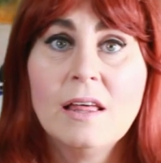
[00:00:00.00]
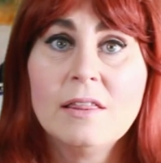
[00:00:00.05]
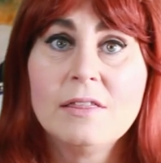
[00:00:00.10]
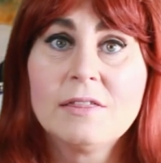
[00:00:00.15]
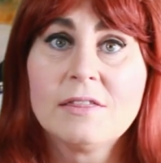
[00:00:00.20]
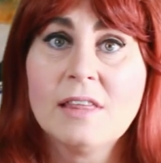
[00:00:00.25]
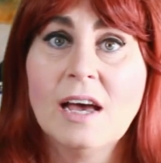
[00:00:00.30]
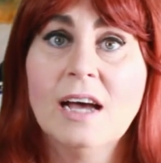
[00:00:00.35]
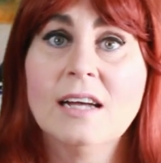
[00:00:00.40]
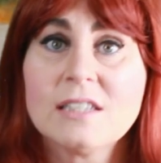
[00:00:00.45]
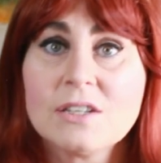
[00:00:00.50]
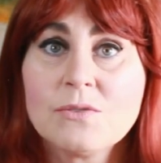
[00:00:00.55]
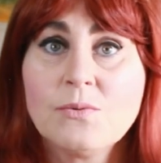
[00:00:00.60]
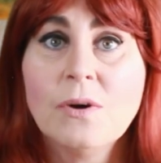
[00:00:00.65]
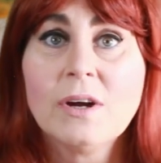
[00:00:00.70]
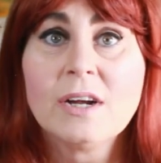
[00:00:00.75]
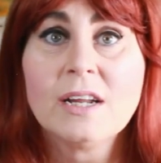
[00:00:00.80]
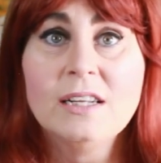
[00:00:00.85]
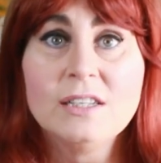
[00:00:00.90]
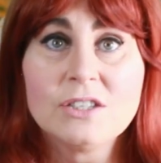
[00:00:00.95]
that's
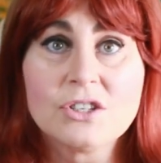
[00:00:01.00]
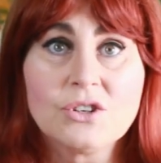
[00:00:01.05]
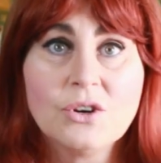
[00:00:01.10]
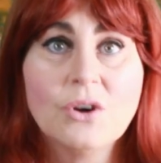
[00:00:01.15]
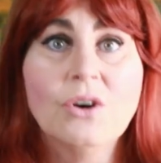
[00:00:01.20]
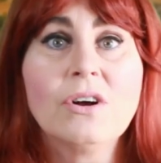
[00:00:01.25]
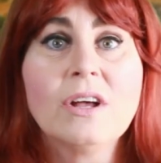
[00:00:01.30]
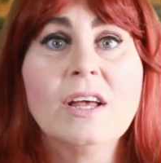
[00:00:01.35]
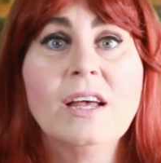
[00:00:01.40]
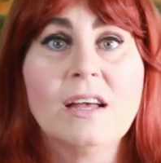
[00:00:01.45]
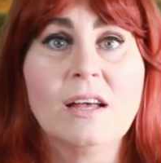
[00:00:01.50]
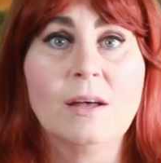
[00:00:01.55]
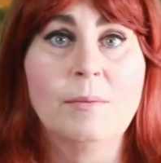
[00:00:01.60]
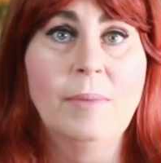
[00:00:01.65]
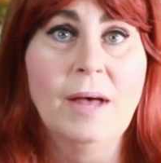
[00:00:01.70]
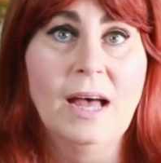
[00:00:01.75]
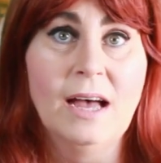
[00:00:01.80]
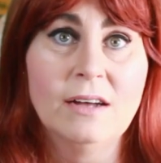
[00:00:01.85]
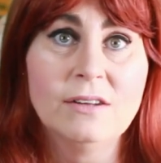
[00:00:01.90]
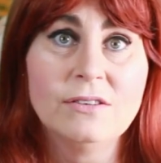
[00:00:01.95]
what he's talking
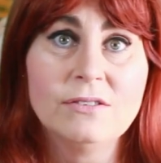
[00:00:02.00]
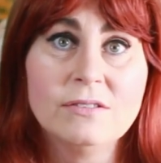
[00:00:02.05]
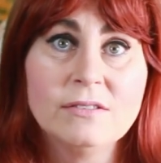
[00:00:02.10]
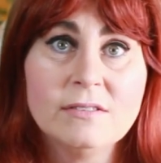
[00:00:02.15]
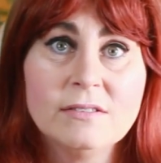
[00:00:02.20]
about.